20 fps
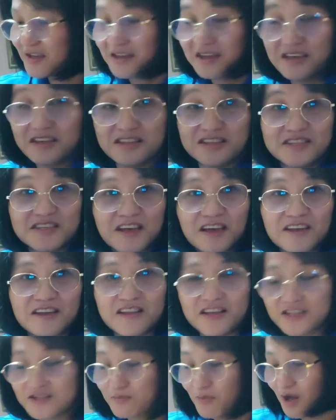
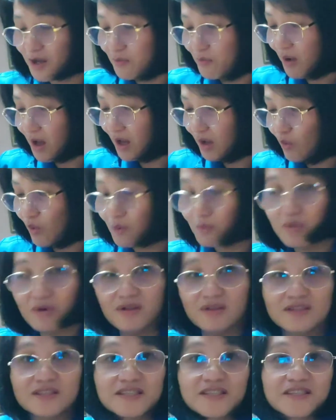Inside is my
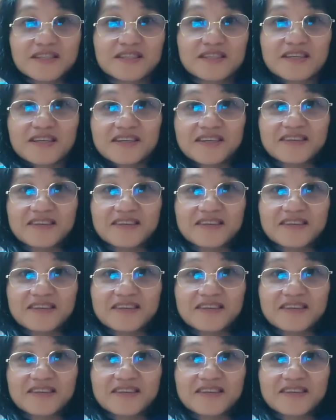valuables.